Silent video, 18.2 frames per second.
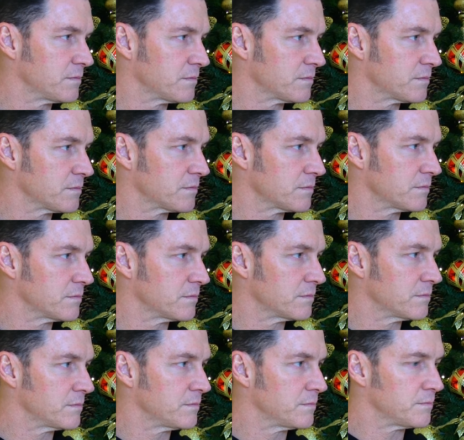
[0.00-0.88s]
Exactly,
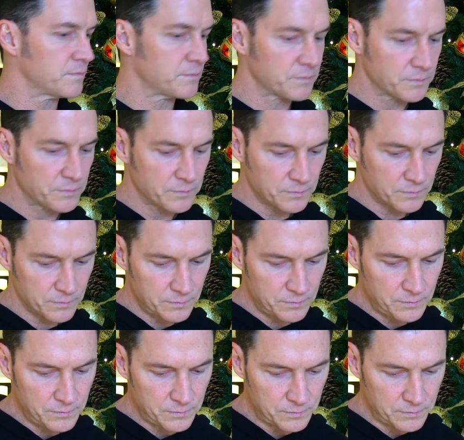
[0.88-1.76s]
and last year you had a
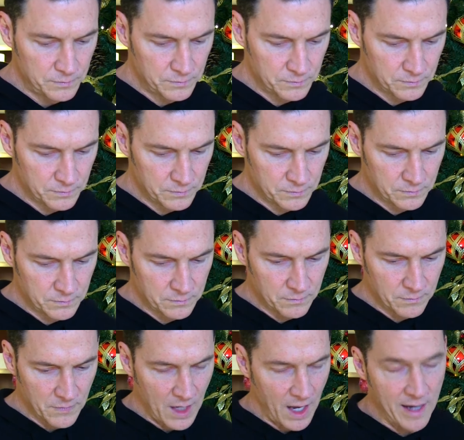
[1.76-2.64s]
great time with it, right?
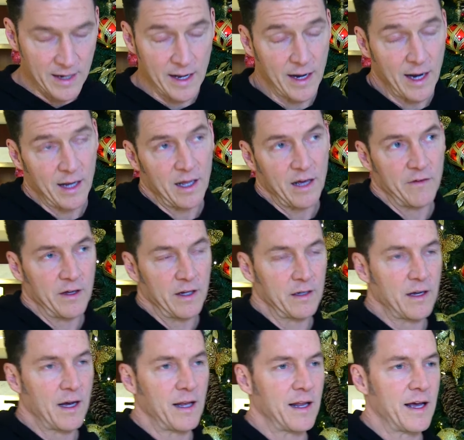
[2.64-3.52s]
I did, I love it.
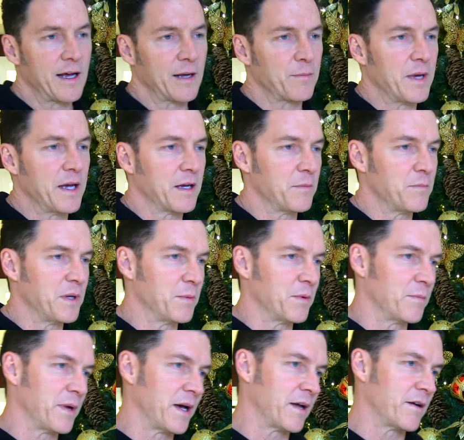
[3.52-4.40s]
I like making
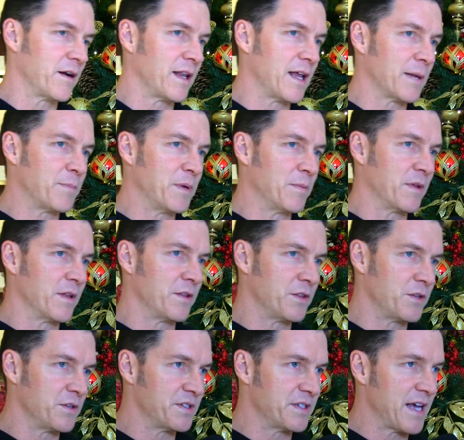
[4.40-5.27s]
people better, I like people
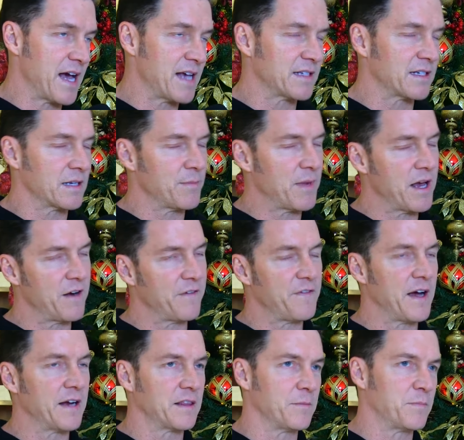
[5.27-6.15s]
enthusiastic. As a matter of
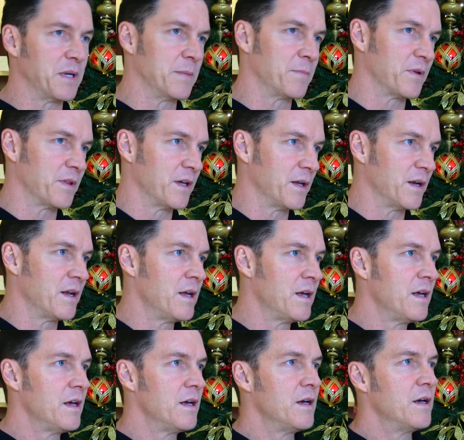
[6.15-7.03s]
fact, the people that
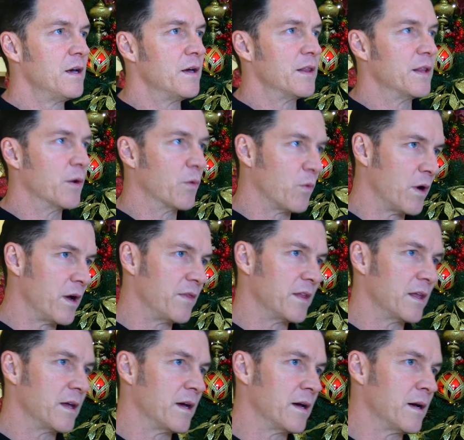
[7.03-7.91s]
that
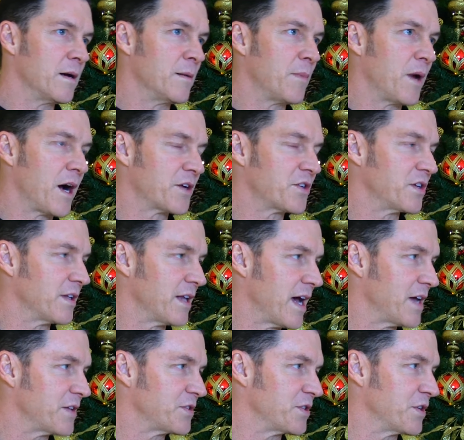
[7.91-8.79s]
won the um, auction
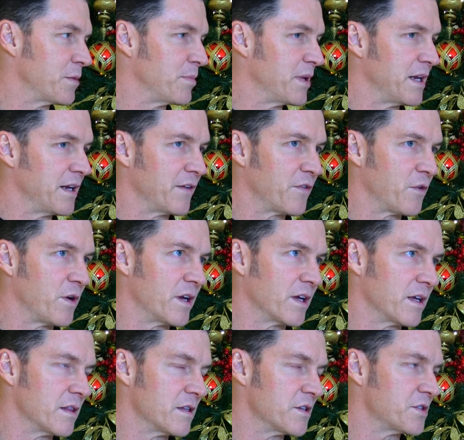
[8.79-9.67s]
last year are bidding for it
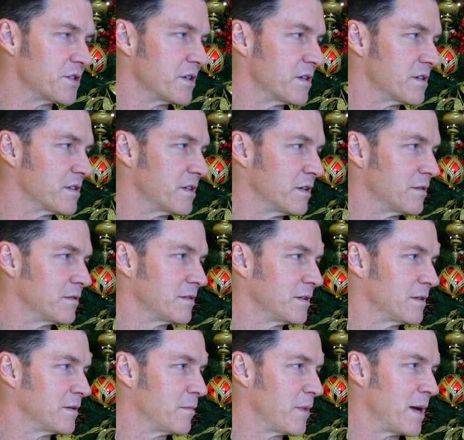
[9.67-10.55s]
again this year, so
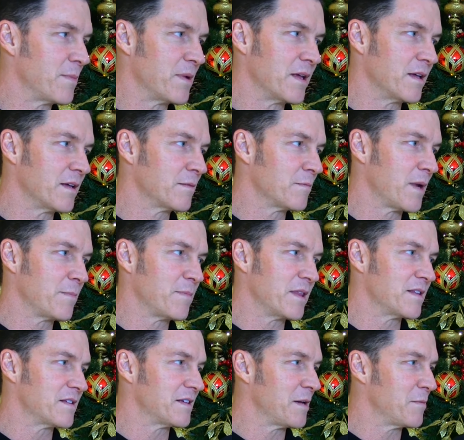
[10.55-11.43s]
it might be, might
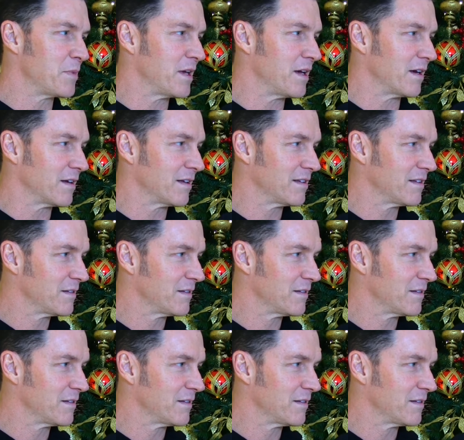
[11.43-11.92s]
be the same thing.